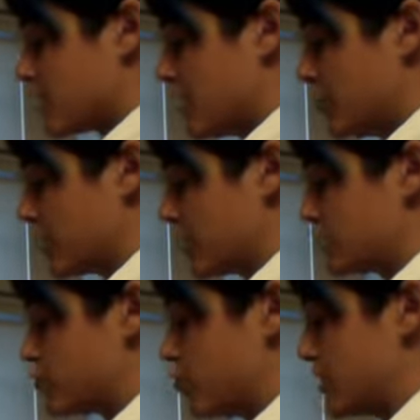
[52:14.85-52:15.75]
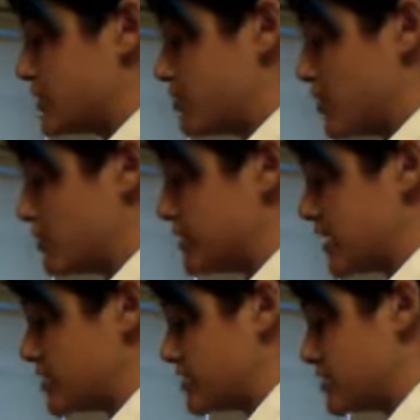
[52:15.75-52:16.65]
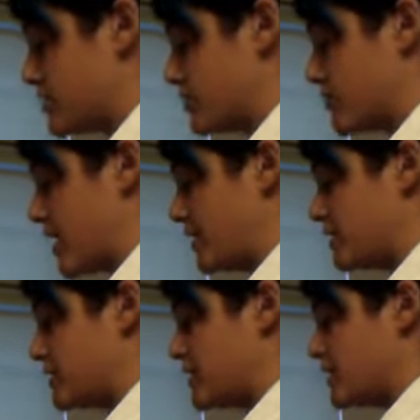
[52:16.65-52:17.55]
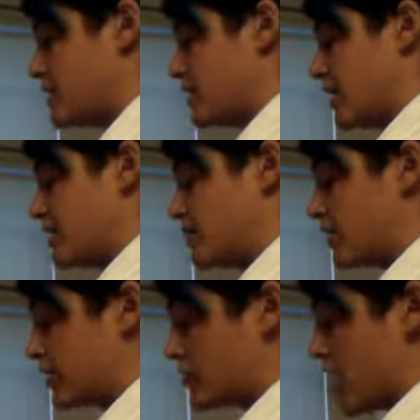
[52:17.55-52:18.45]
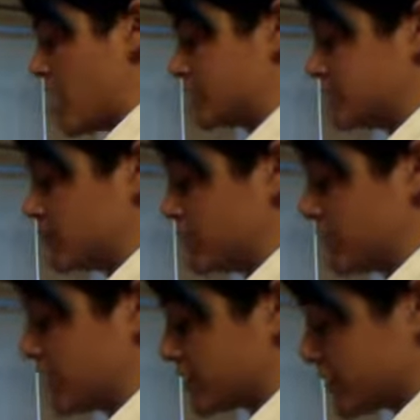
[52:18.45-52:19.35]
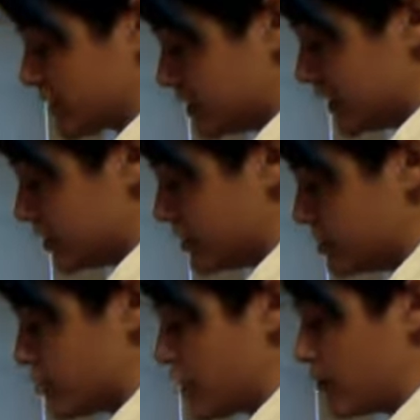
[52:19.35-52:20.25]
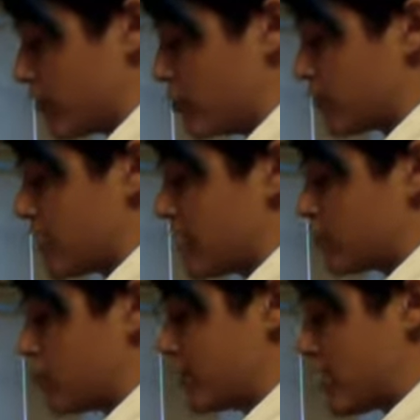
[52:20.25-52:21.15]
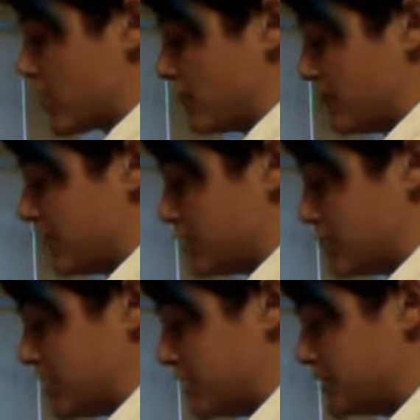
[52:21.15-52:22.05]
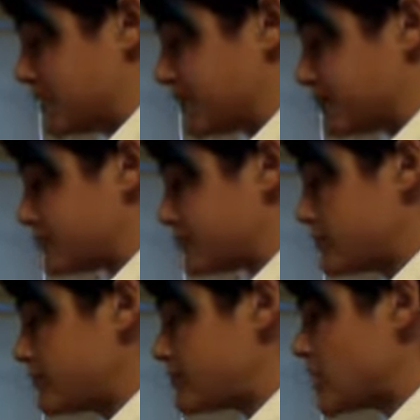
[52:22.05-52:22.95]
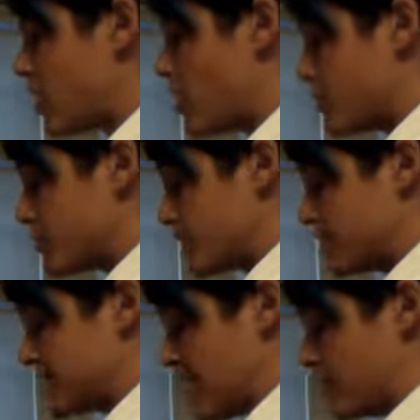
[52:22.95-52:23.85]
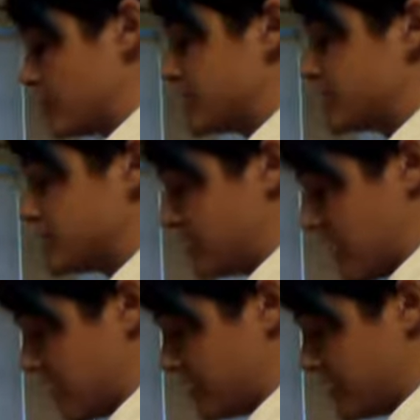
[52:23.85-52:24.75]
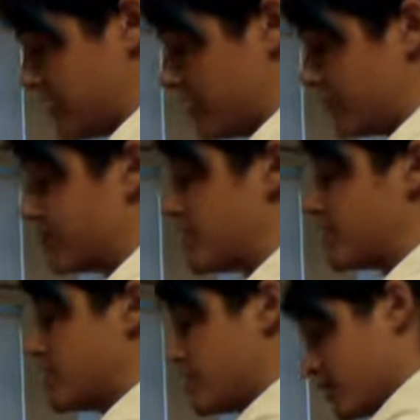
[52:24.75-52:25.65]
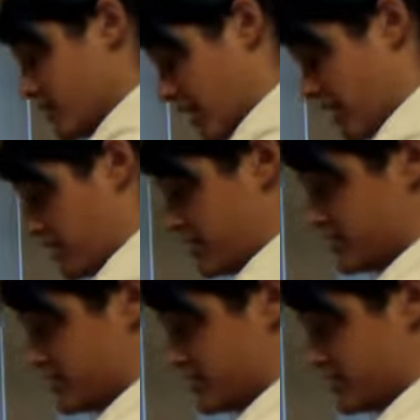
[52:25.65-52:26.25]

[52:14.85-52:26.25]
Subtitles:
and we're going to twist both sections to the right, and then we're going to cross, and we're going to continue to do our rope braid with our ribbon and beads all the way down to the end of the hair.